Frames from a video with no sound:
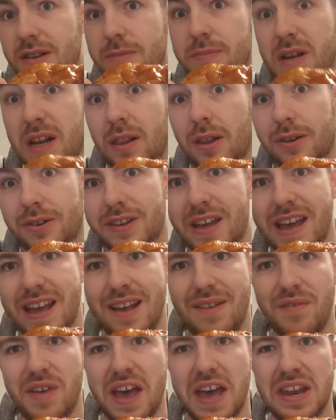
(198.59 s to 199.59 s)
It's been a long
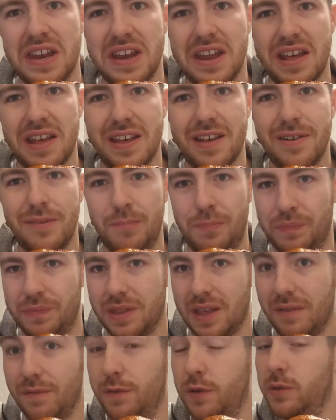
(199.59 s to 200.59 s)
day. I've had a
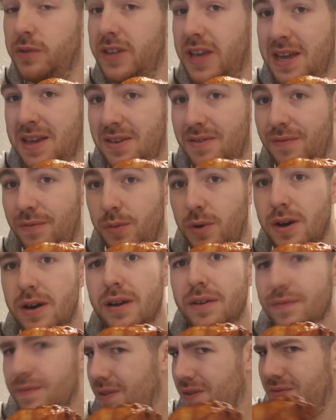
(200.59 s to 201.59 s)
full day of
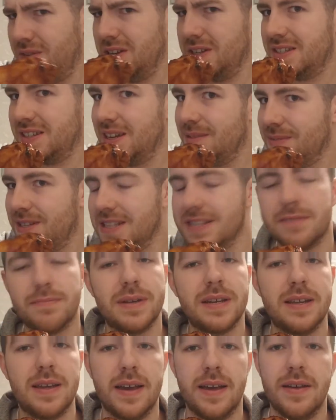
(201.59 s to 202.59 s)
work for the first time since I've
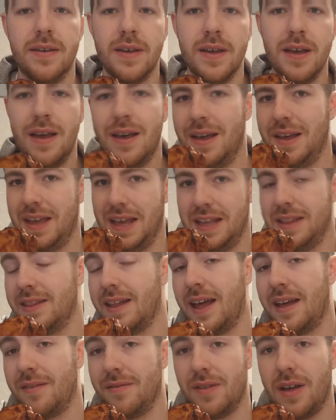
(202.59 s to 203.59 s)
been here. In
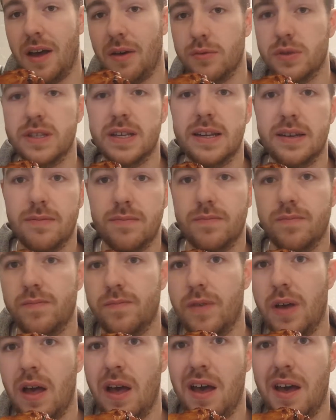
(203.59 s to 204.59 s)
that, I was in
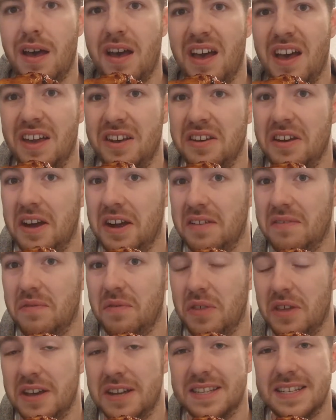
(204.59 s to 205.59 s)
at
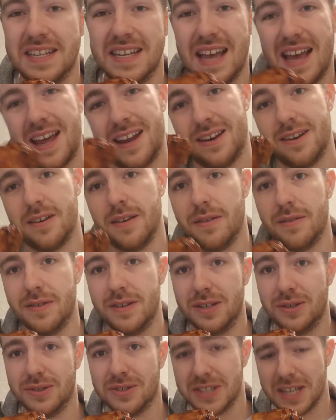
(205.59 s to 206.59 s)
9:30 and
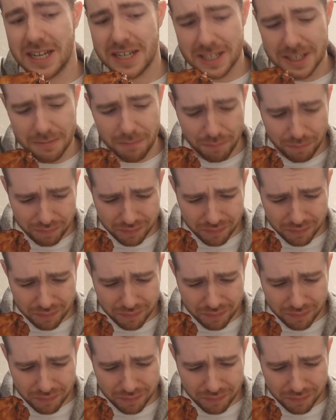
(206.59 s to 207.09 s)
till 6.